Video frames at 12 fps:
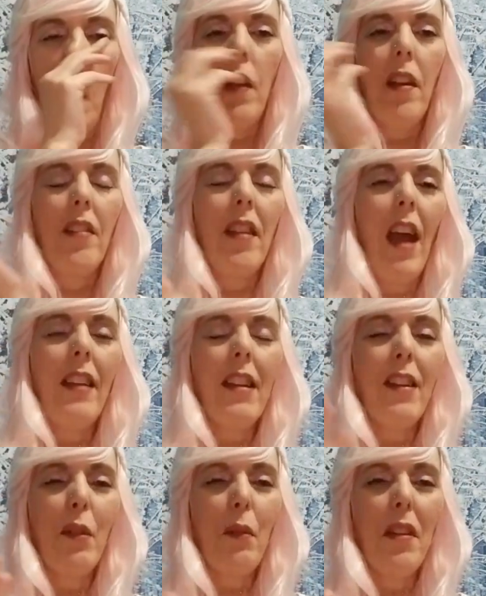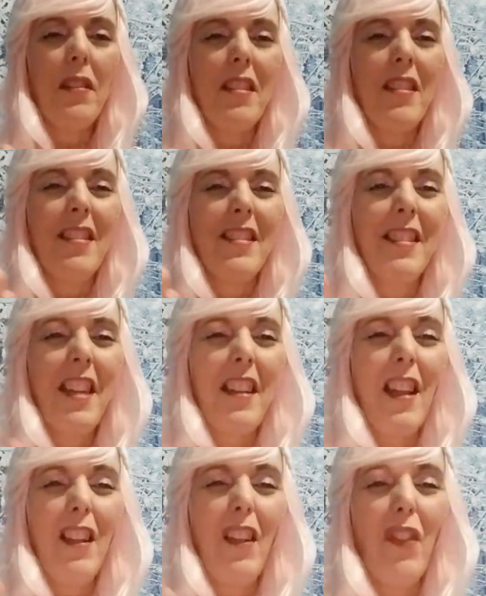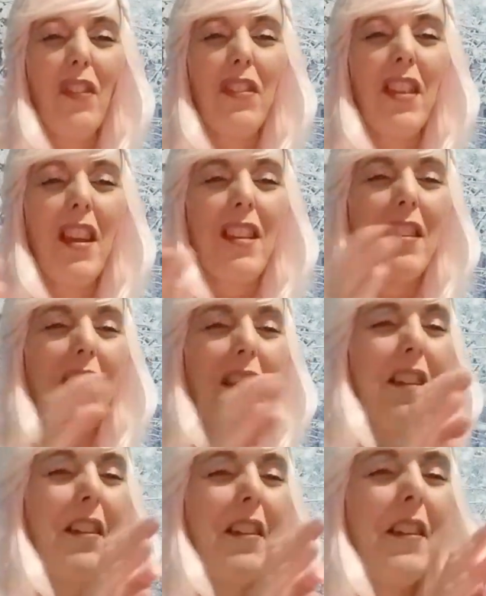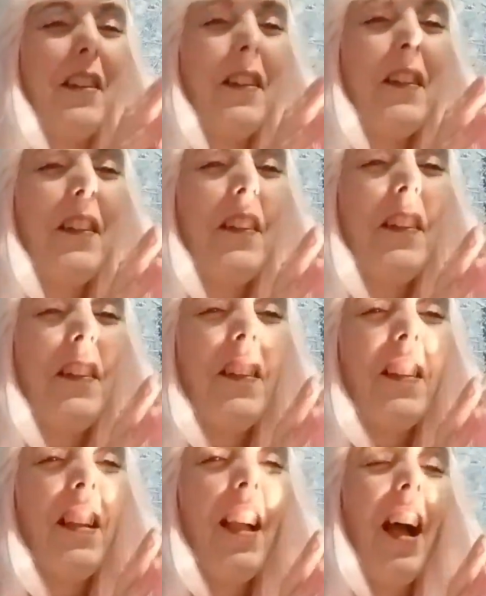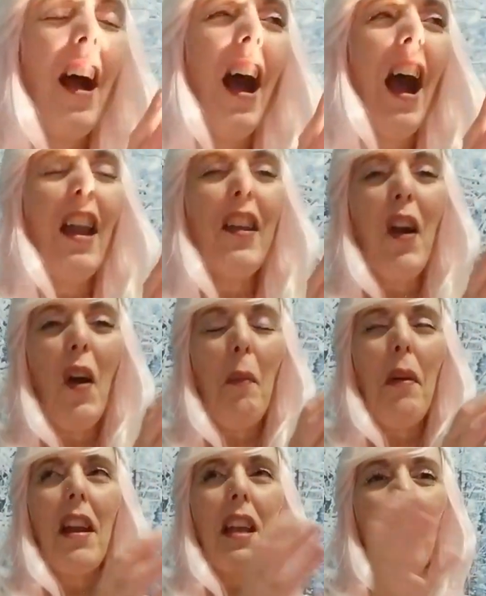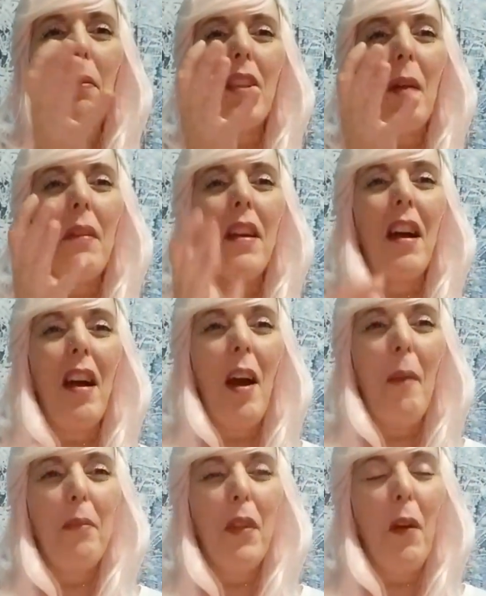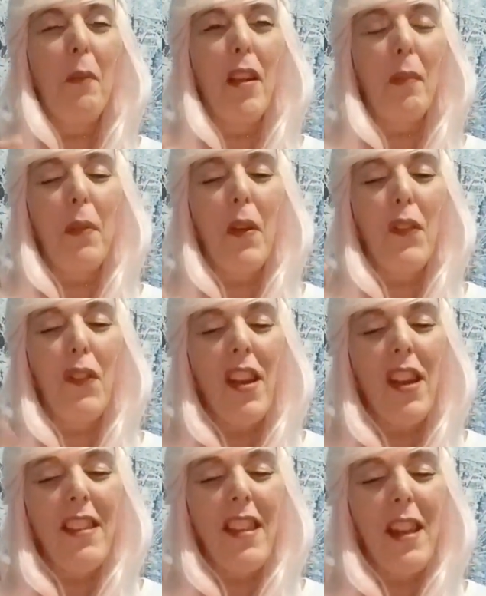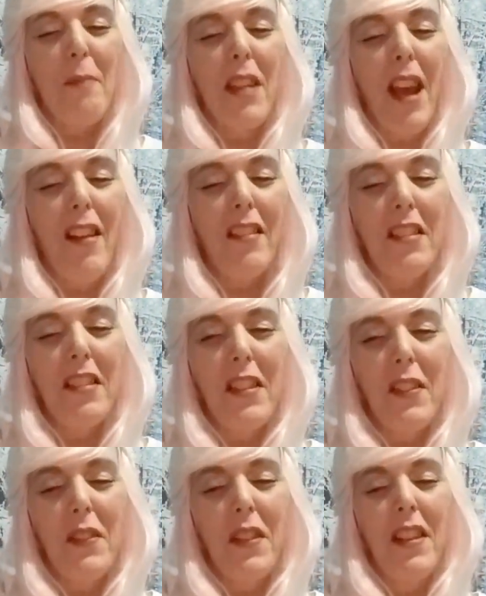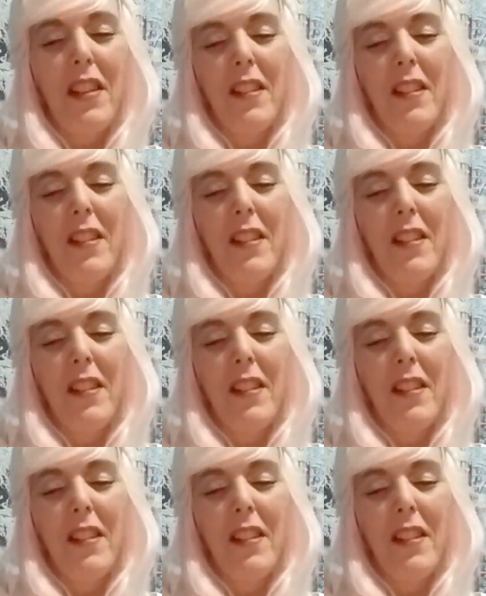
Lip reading: Because I see twins. Like, that's the first thing I saw. I know, but it keeps coming up, so it must be a reason, I'm telling you.